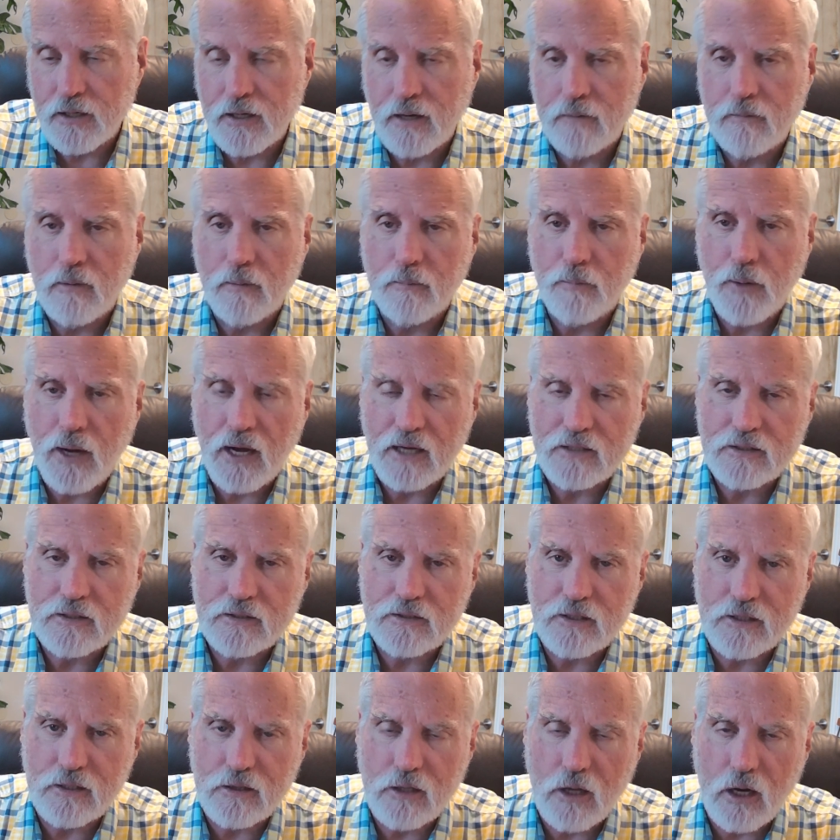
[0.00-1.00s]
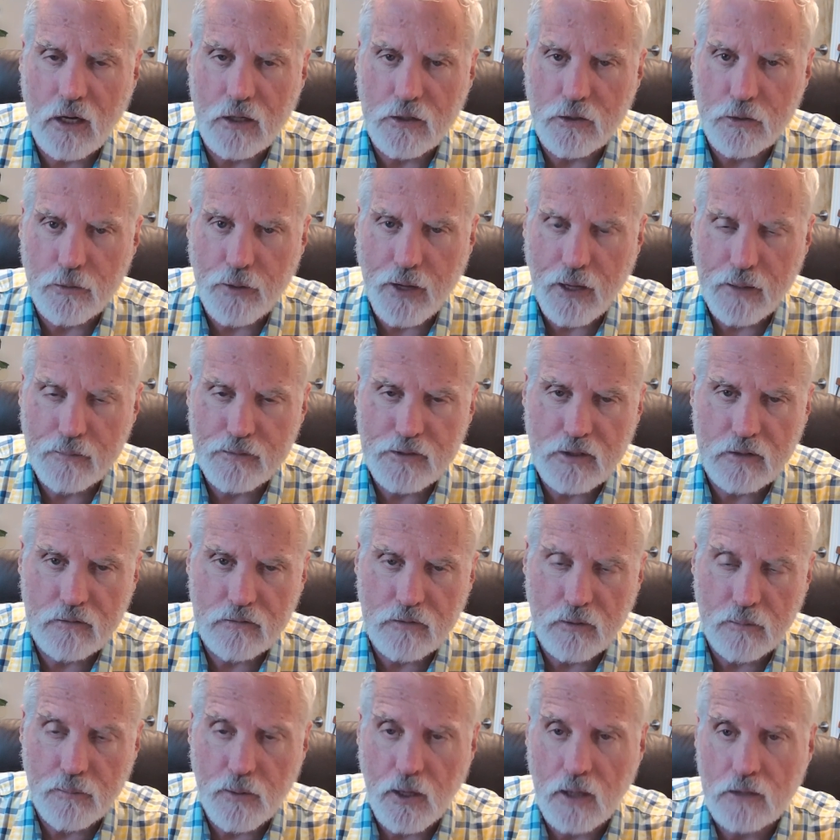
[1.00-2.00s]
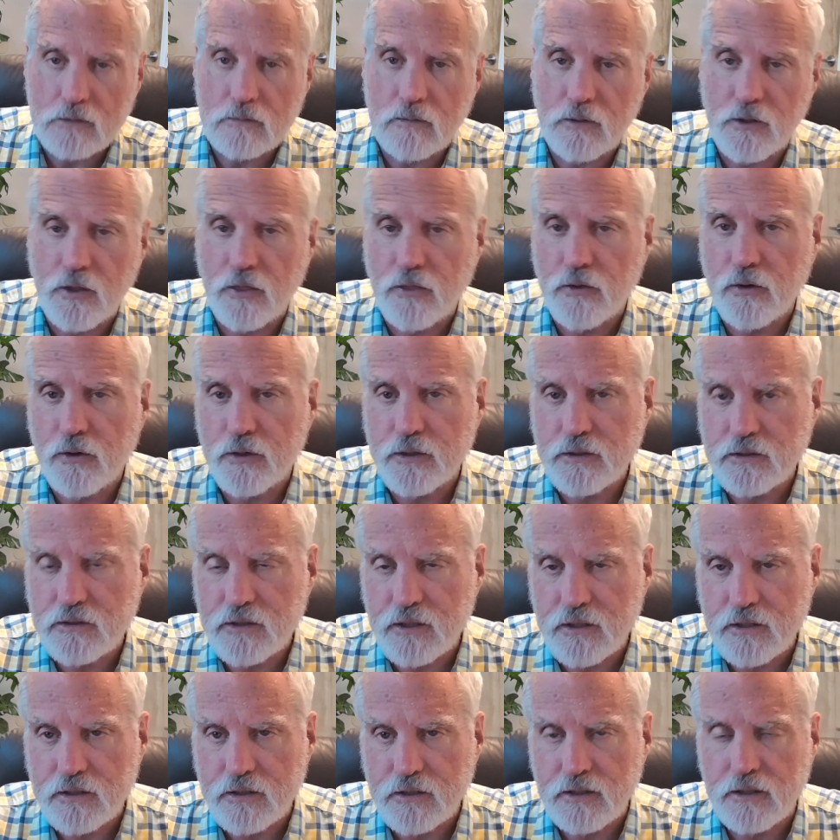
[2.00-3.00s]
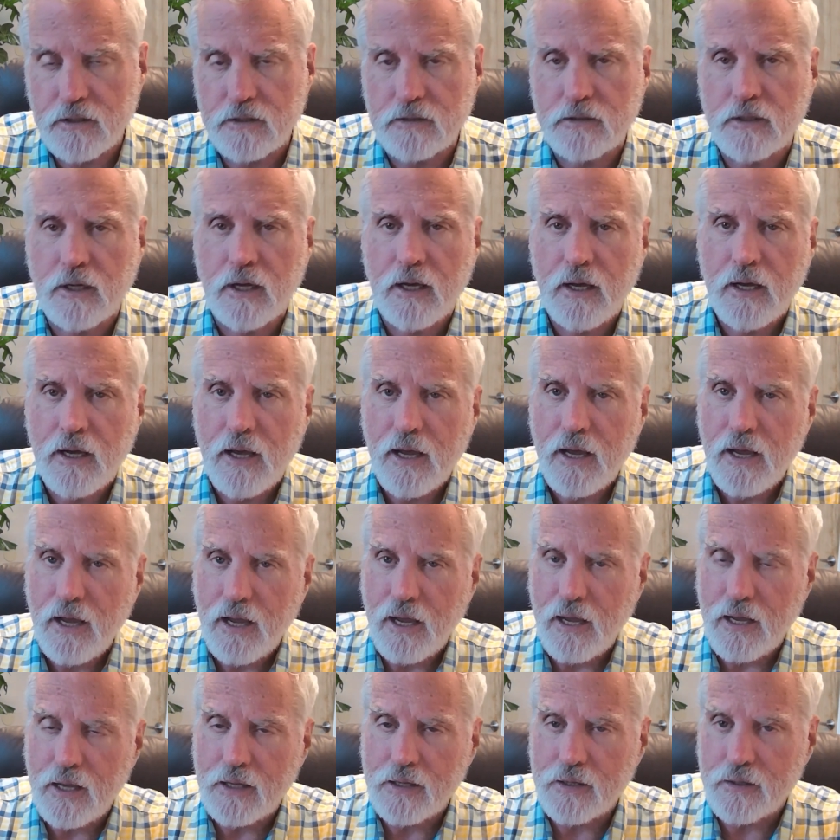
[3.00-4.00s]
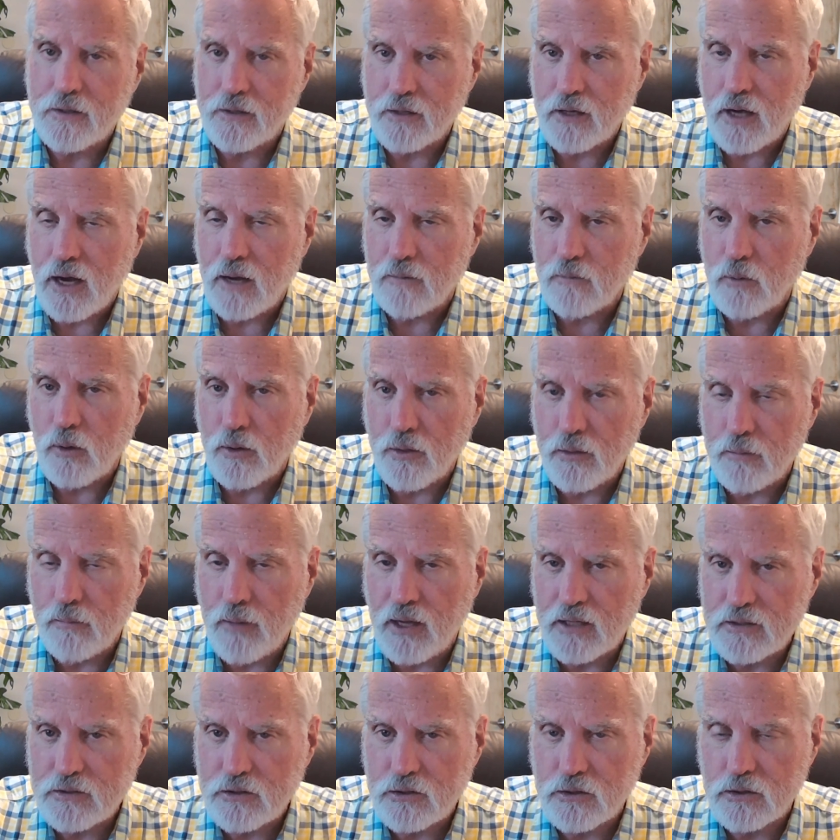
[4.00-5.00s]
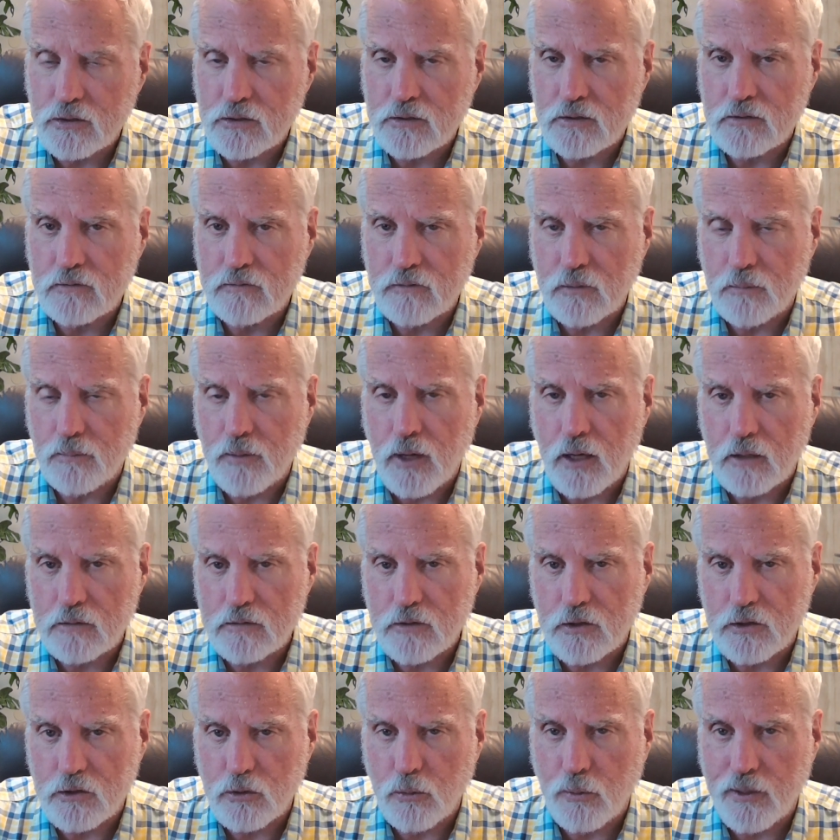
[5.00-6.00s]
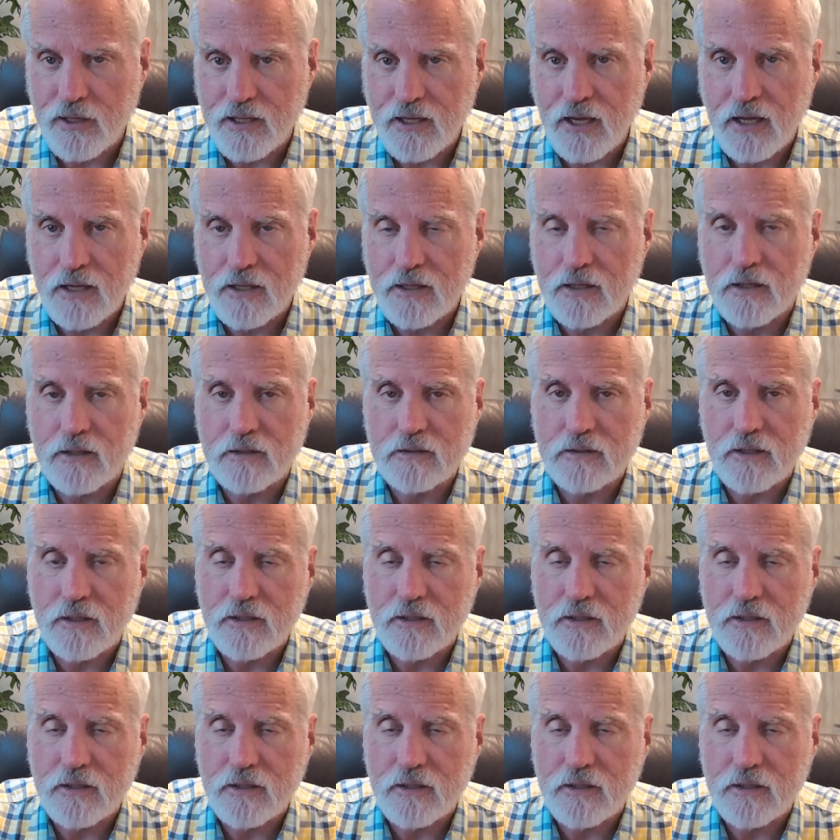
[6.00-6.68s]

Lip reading: I've been practicing law in New Hampshire for approximately 36 years and in the Commonwealth of Massachusetts for approximately 28 years.